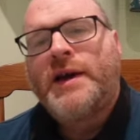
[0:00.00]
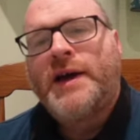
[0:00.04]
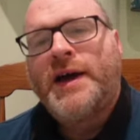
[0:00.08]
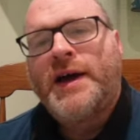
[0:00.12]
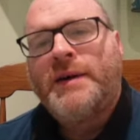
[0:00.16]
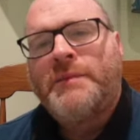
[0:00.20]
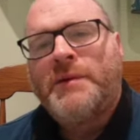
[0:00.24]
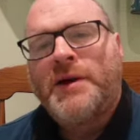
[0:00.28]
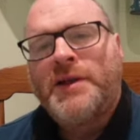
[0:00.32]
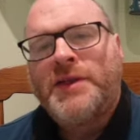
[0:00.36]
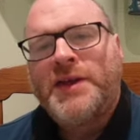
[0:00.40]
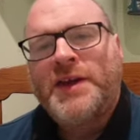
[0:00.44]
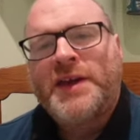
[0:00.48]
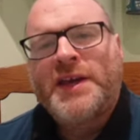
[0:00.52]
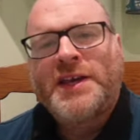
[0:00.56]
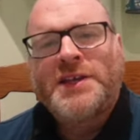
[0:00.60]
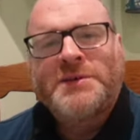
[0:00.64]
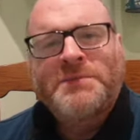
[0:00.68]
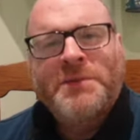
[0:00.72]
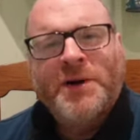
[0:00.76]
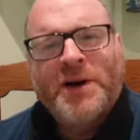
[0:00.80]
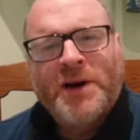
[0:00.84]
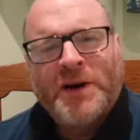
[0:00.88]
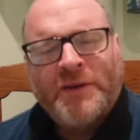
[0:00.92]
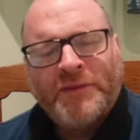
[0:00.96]
I think
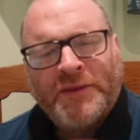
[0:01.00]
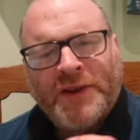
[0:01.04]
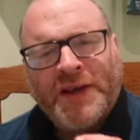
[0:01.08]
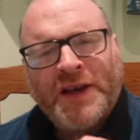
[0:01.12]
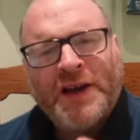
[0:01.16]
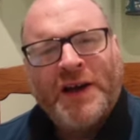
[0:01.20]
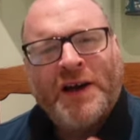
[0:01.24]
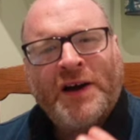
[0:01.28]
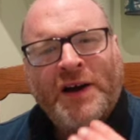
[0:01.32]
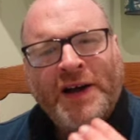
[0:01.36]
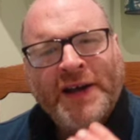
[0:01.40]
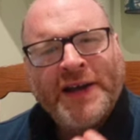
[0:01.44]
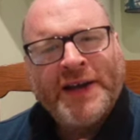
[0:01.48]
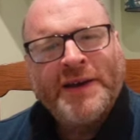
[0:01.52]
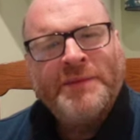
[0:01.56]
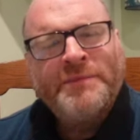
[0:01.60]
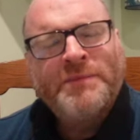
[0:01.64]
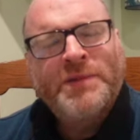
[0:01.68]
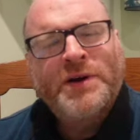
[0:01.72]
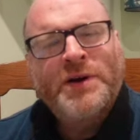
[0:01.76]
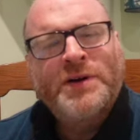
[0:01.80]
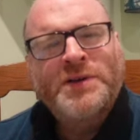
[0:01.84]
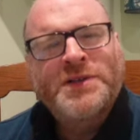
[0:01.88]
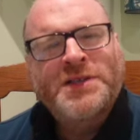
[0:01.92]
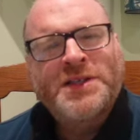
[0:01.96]
it's part of the I,
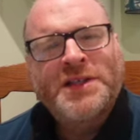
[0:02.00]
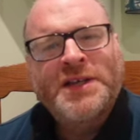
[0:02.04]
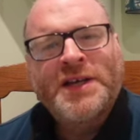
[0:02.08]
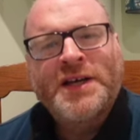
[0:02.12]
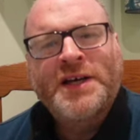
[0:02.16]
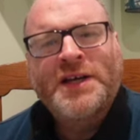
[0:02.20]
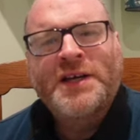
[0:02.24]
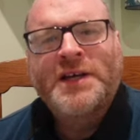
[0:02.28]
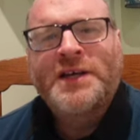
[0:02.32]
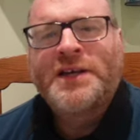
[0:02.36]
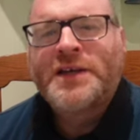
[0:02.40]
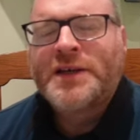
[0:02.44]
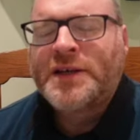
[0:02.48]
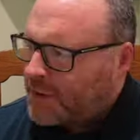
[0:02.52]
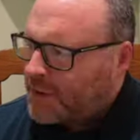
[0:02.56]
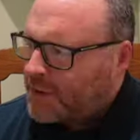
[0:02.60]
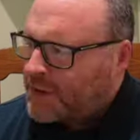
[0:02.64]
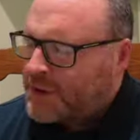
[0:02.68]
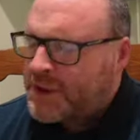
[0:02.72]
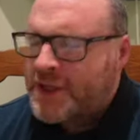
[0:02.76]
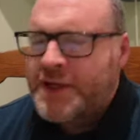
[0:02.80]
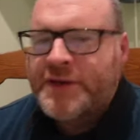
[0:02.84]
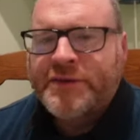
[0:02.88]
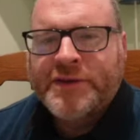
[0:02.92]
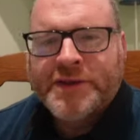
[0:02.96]
Imposter
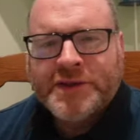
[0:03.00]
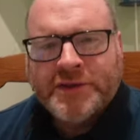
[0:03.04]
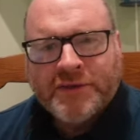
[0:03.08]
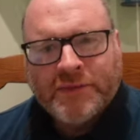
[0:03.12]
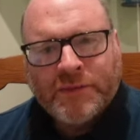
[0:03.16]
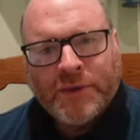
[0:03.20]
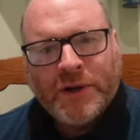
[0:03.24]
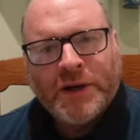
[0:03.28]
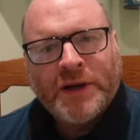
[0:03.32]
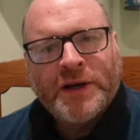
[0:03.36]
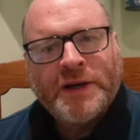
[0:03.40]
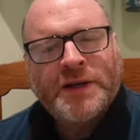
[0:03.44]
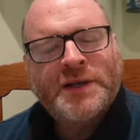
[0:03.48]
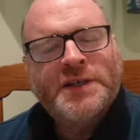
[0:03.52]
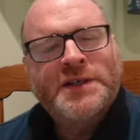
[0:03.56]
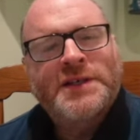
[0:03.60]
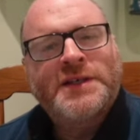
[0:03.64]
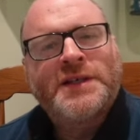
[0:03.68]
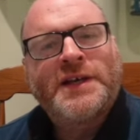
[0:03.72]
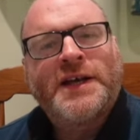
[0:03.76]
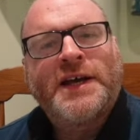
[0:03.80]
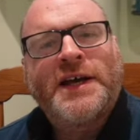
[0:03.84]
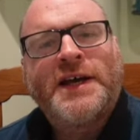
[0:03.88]
series of works,